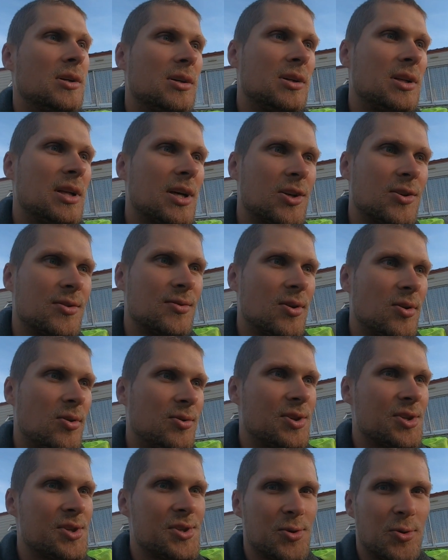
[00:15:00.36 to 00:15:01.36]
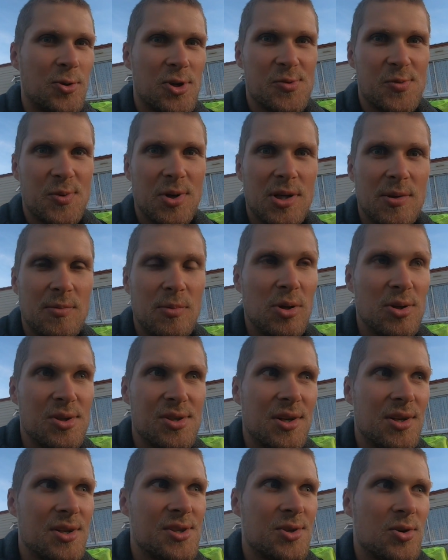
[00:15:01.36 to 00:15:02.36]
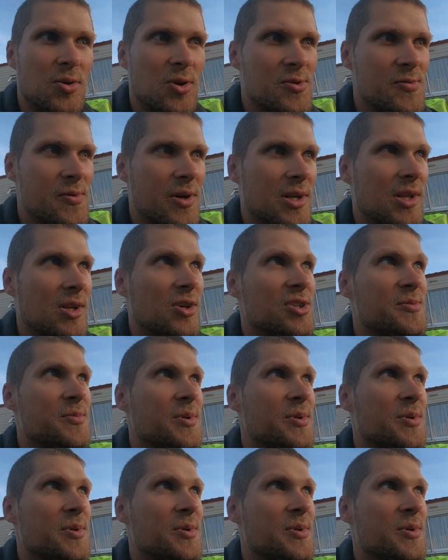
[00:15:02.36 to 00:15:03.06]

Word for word: like all the stores were most of the stores were closed